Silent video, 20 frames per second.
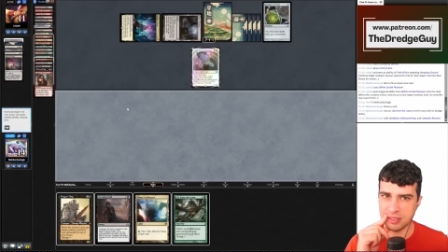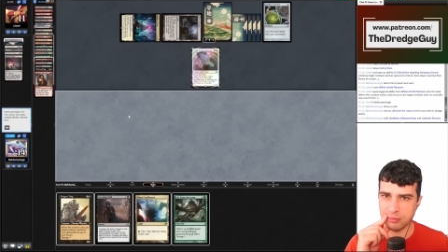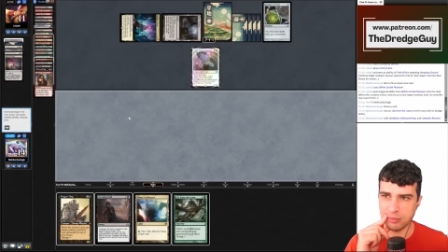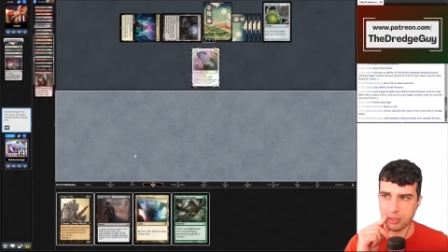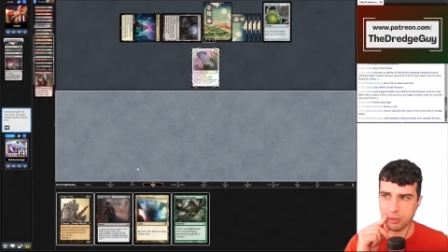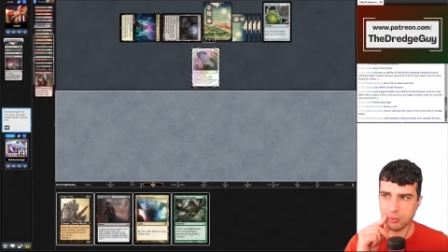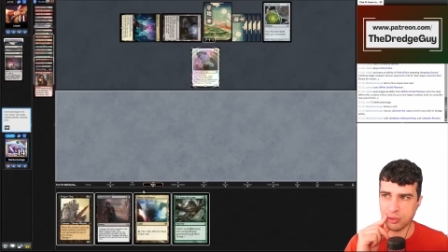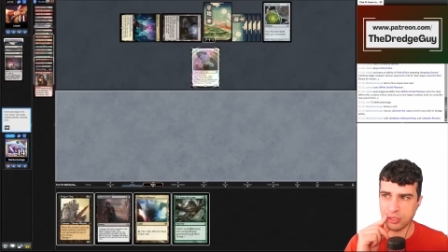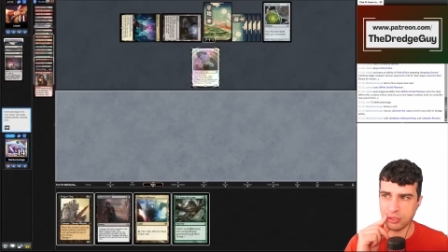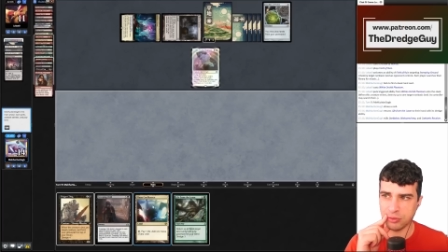
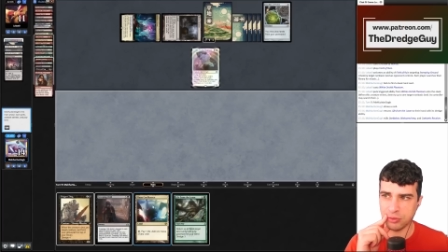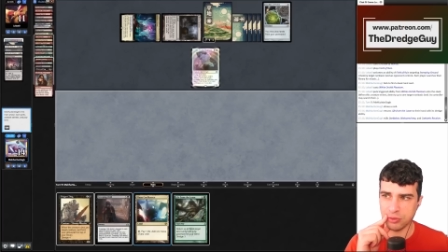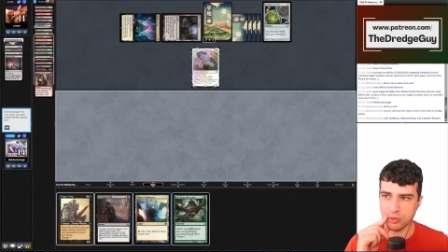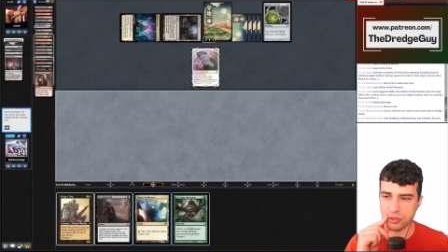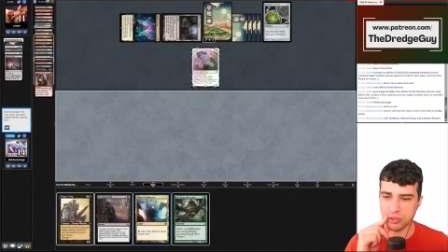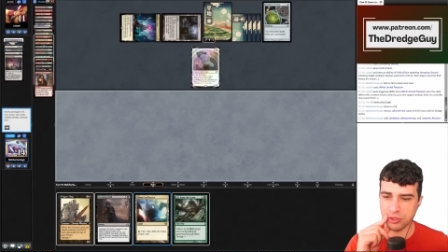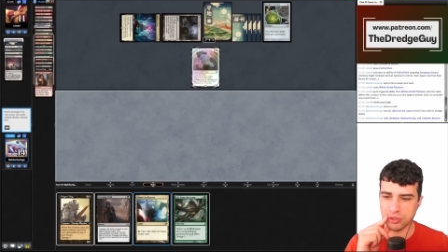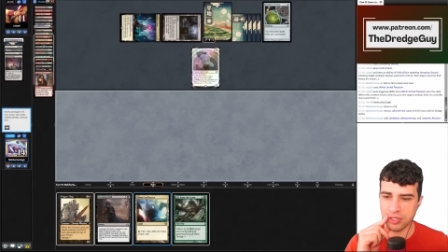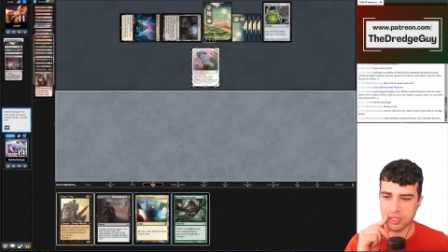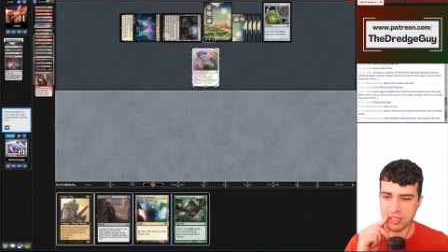My opponent will
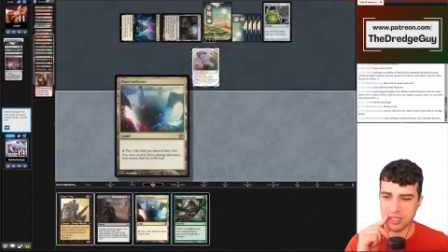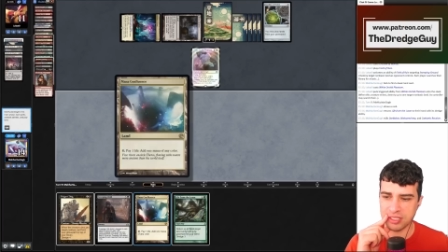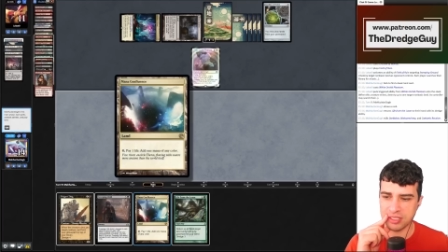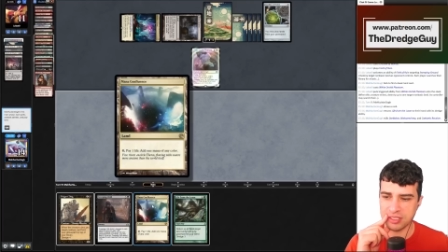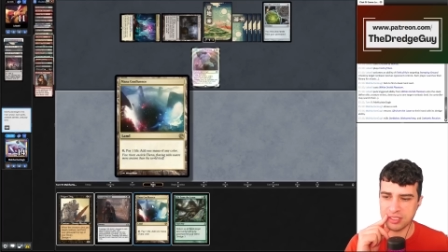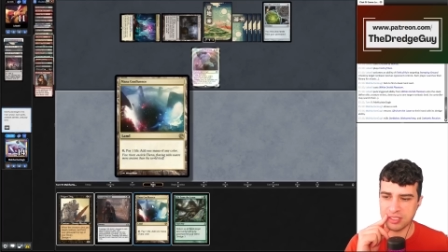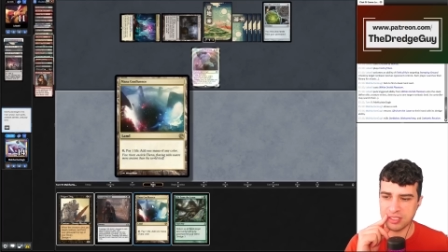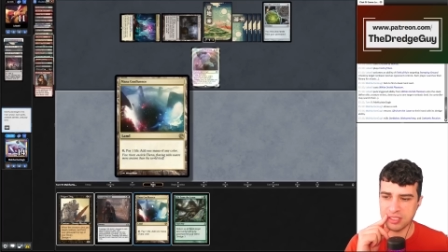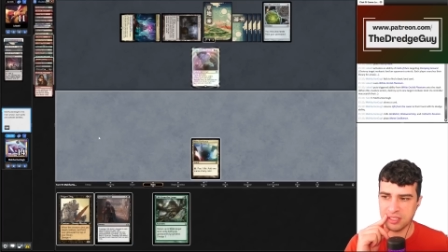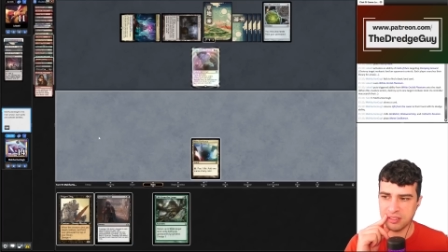destroy
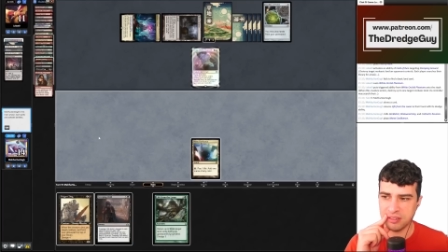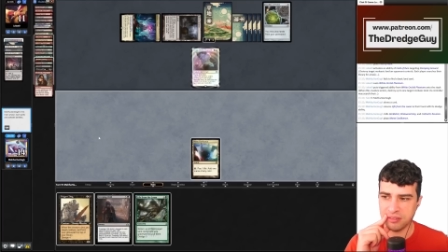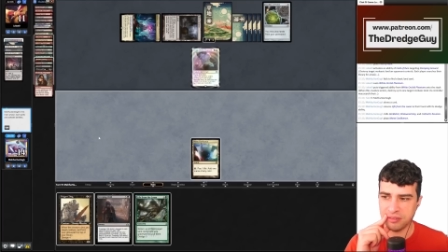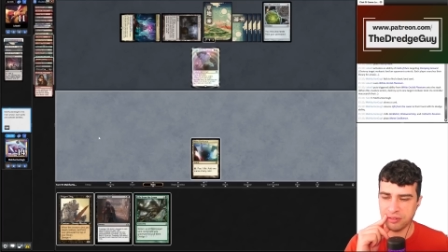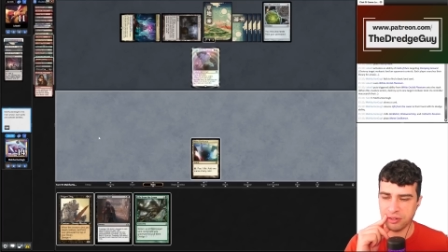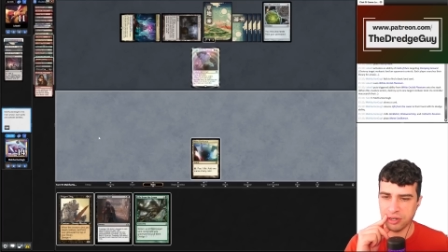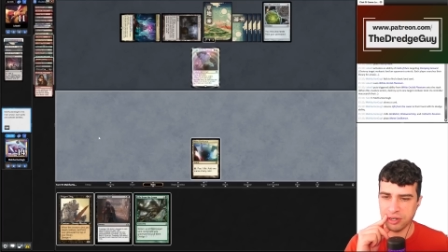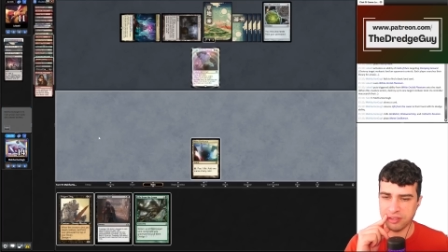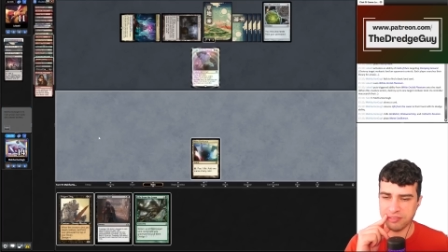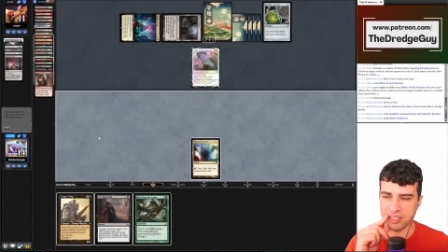lands
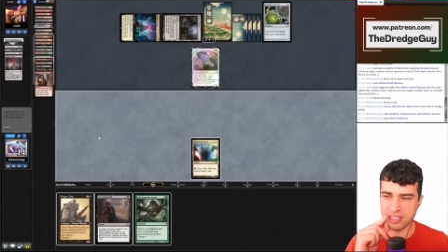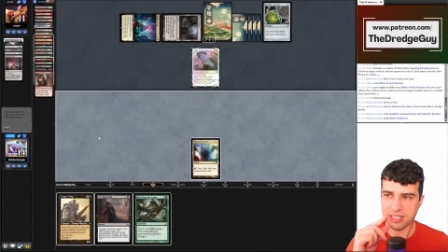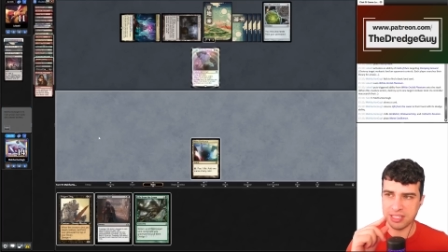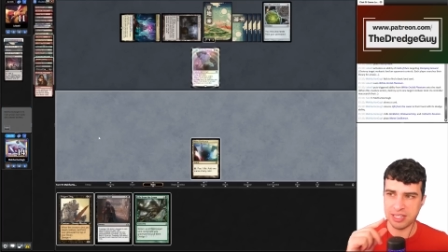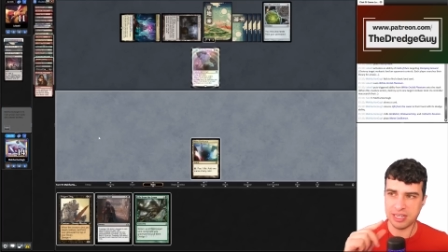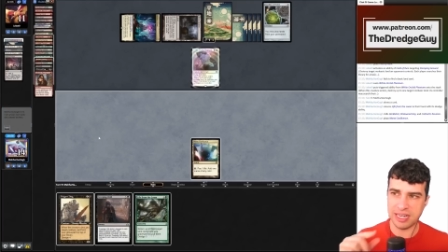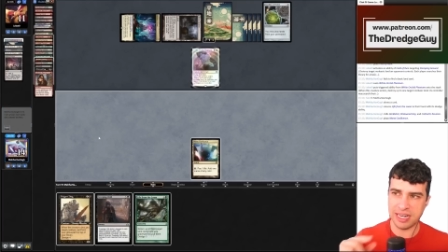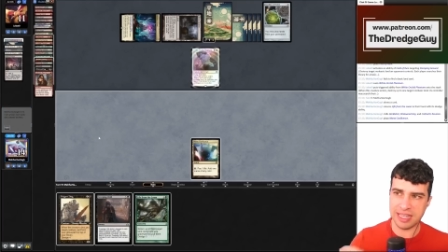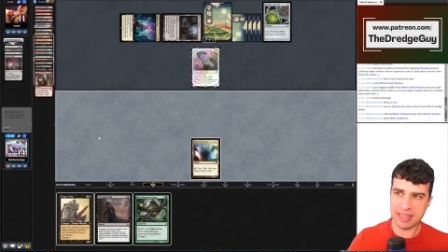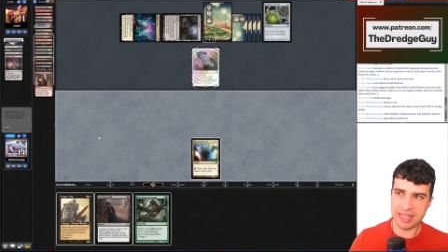forever
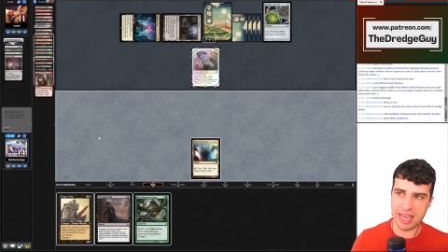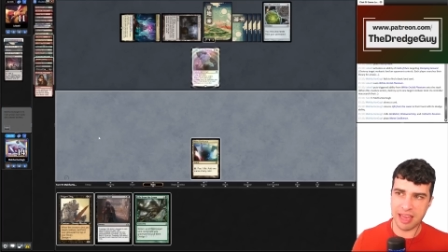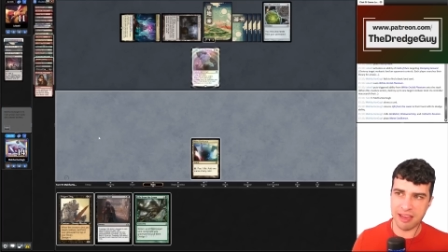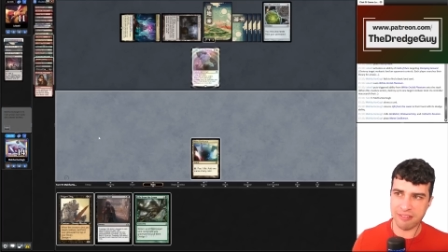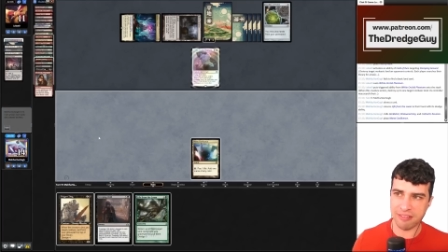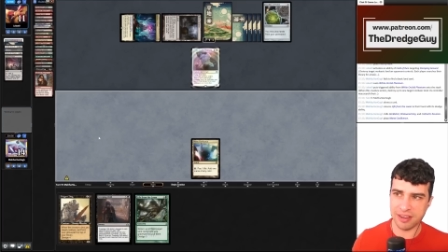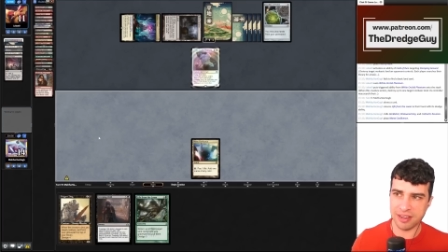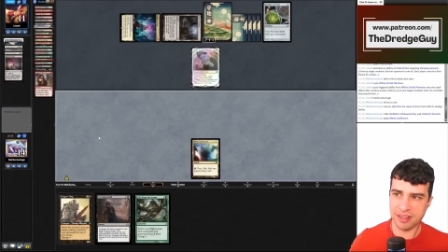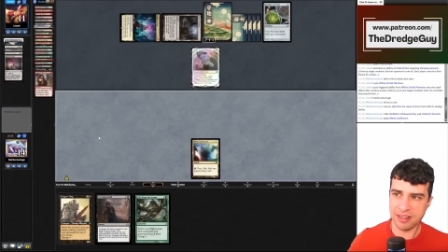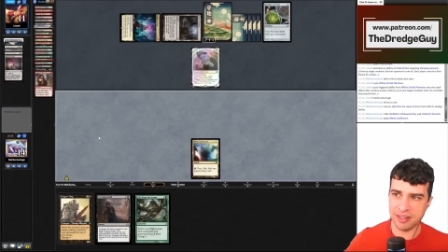and
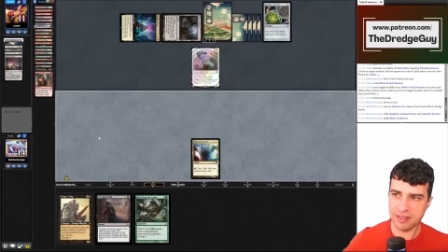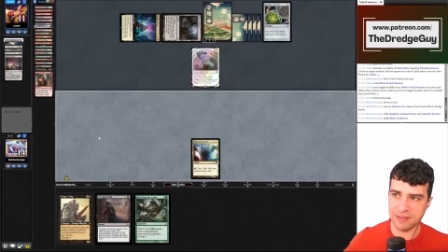ever.